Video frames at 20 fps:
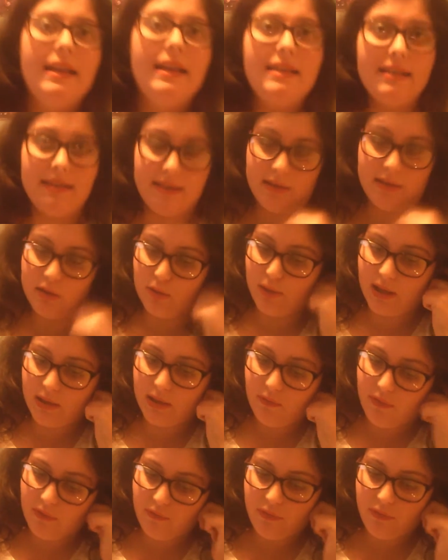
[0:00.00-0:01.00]
doesn't do
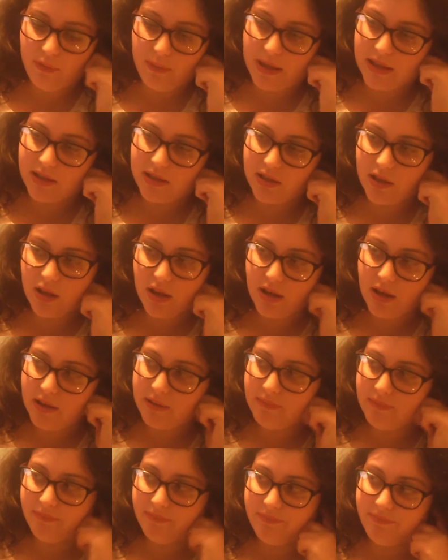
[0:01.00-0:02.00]
anything for me, so
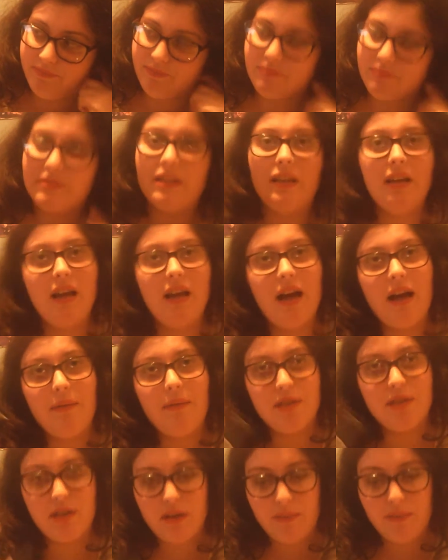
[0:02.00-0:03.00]
I'm
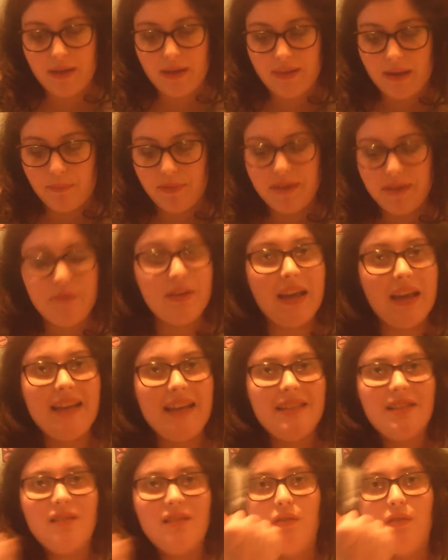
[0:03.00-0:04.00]
sorry about that. But if you
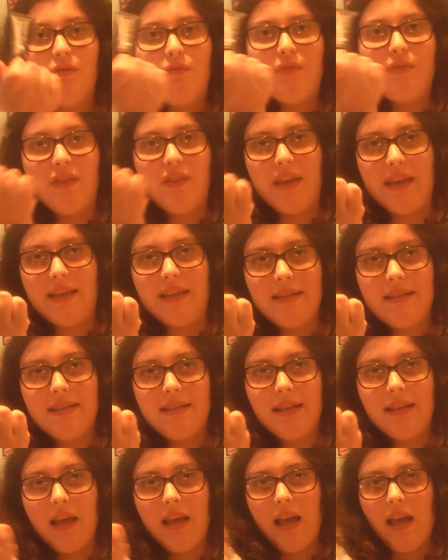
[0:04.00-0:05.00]
guys love this,
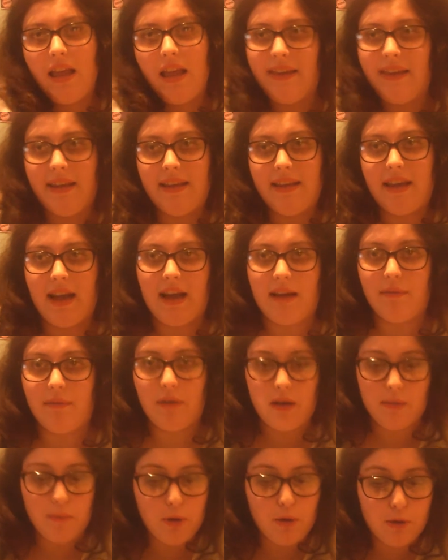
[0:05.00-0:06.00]
then
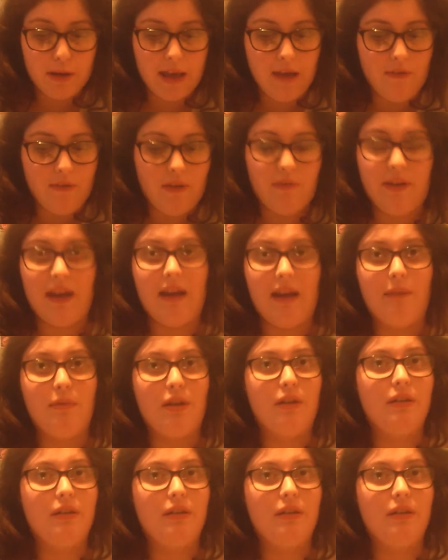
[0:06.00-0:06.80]
I'm okay with it. I'm not,